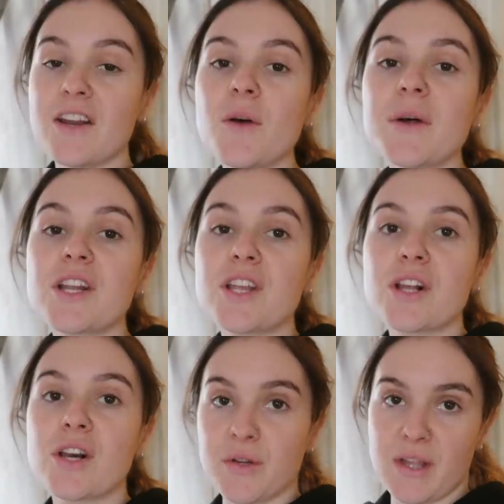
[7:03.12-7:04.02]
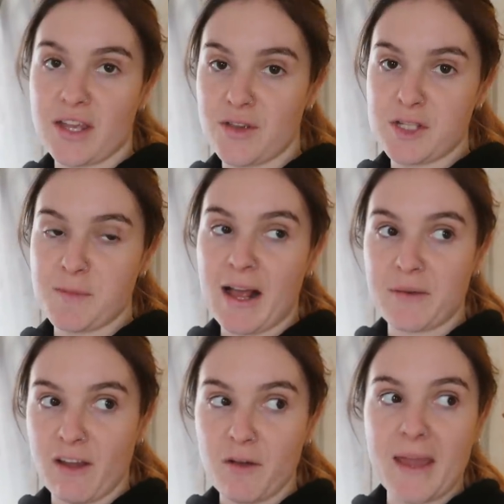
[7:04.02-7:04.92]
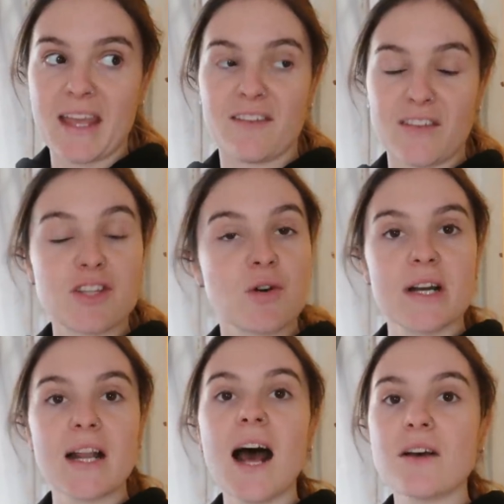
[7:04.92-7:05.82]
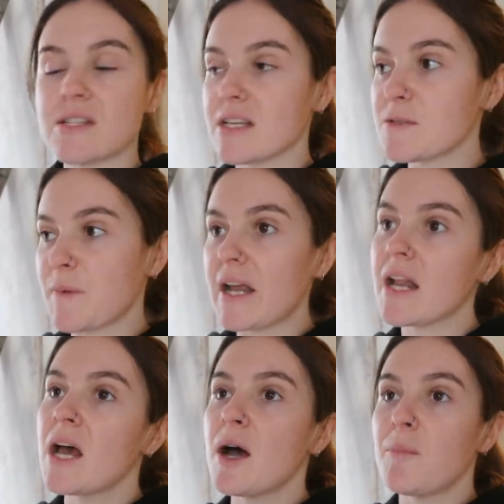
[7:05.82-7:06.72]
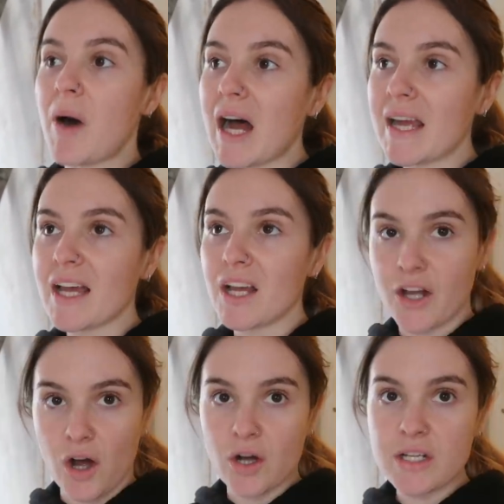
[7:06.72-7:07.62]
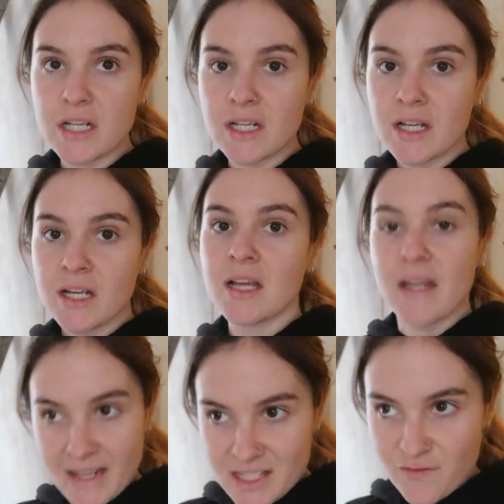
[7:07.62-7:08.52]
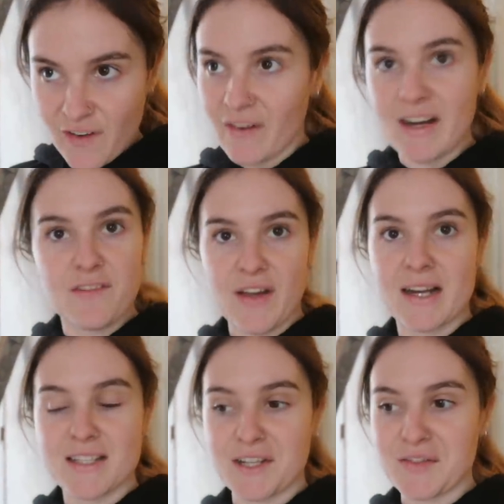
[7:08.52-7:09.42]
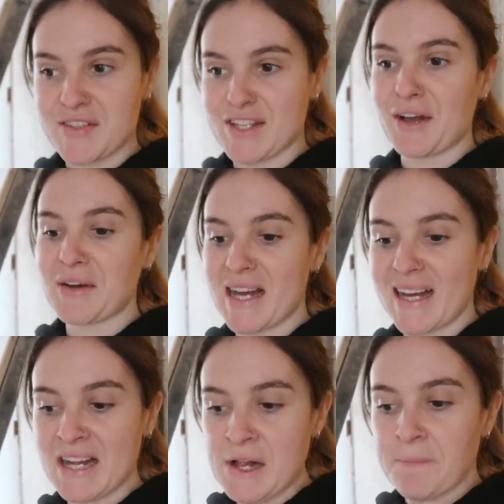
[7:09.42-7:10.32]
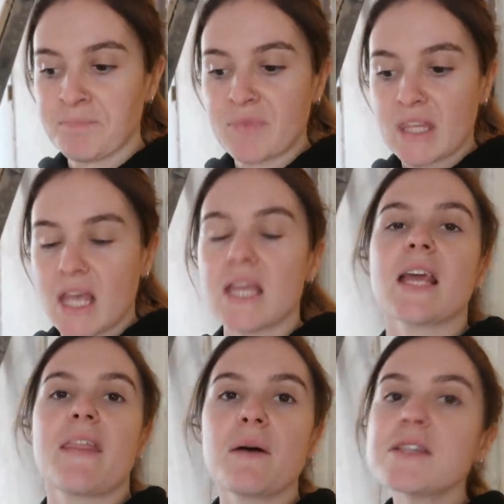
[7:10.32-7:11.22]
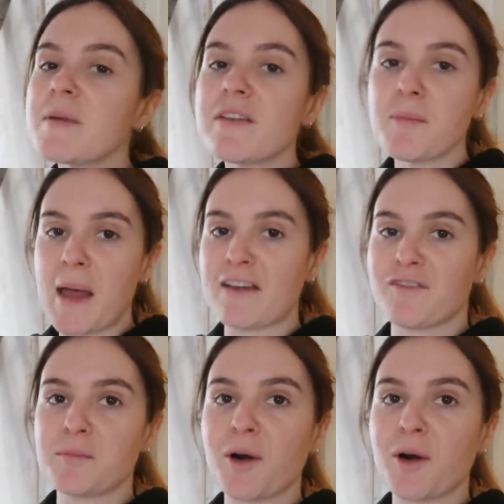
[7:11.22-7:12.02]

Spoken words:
don't know what glue they used back when they were making Victorian houses, but my God, it is very effective. So yeah, that was a bit of a painful